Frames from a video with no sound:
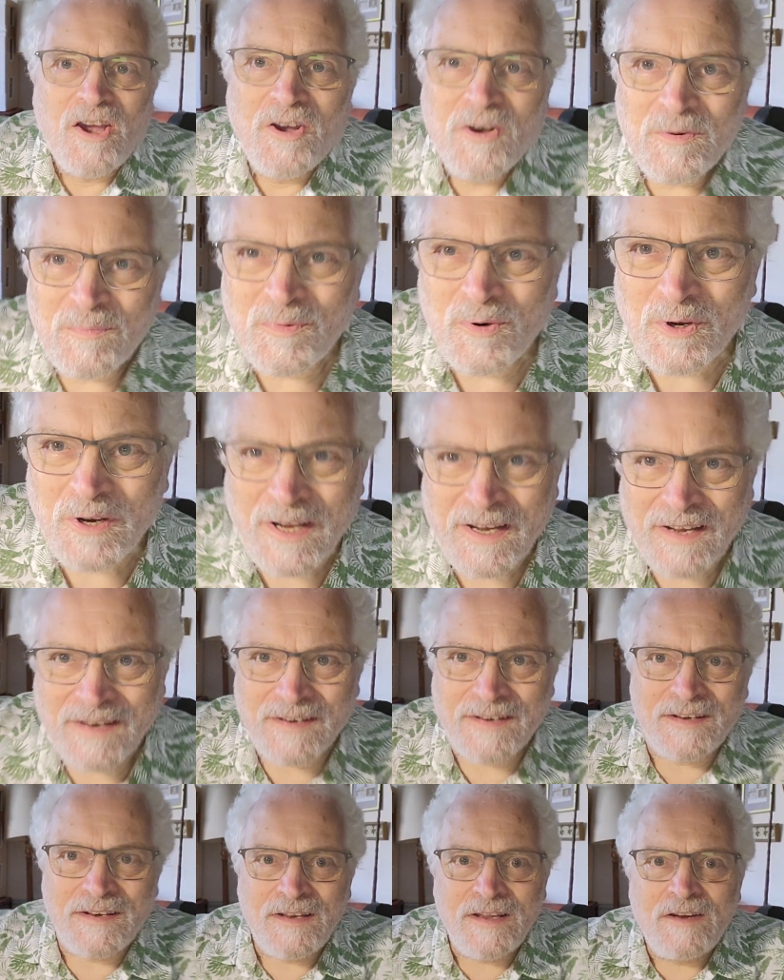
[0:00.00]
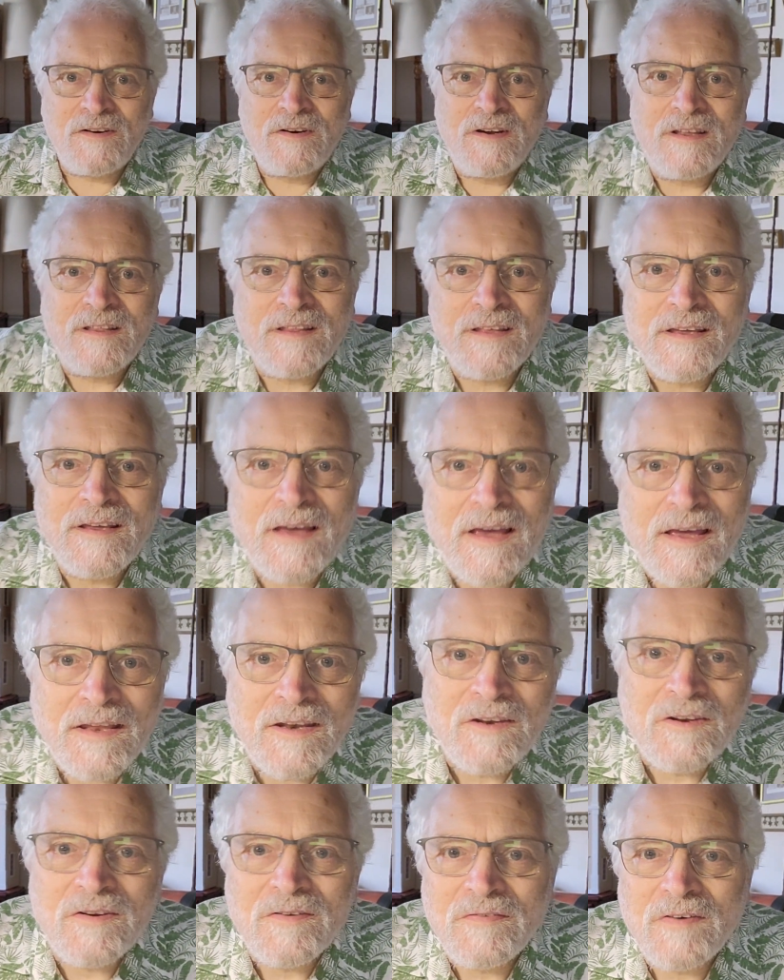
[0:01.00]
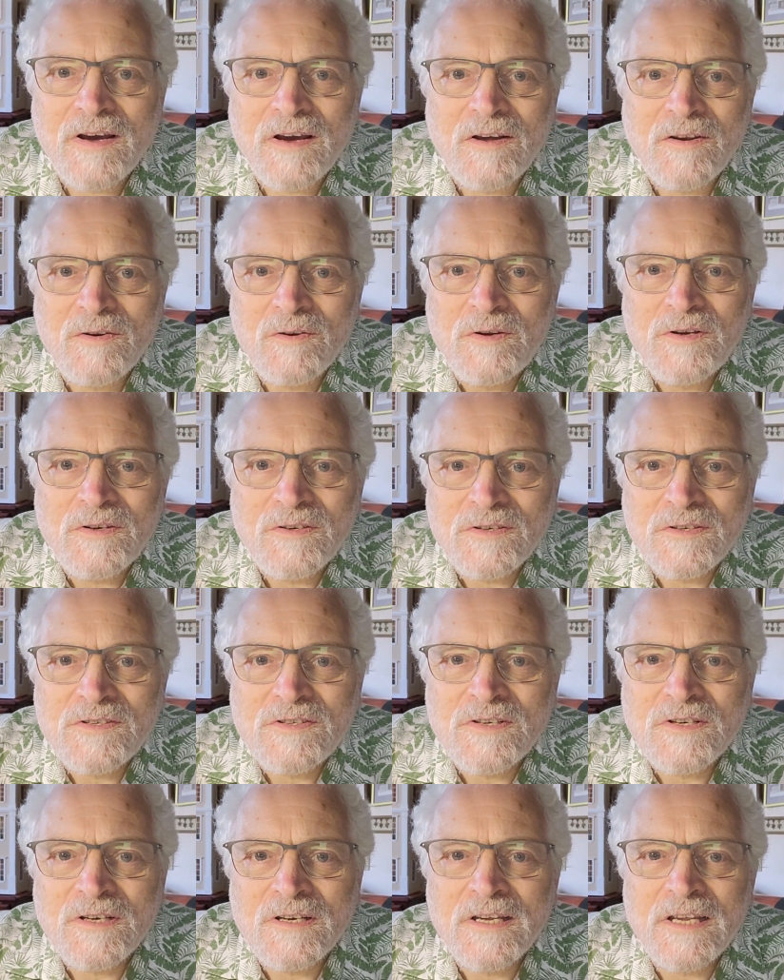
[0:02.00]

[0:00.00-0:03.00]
Good morning. Nearing the end of our look at